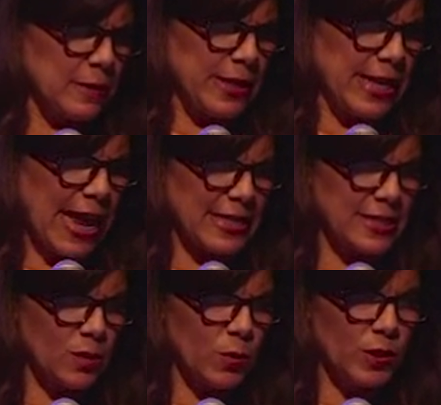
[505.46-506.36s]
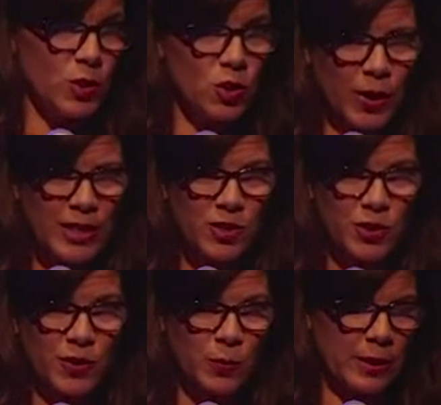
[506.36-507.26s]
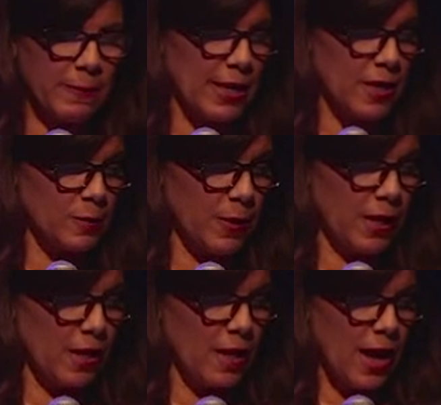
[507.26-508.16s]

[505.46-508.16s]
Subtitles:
be nasty with a stranger than with my husband,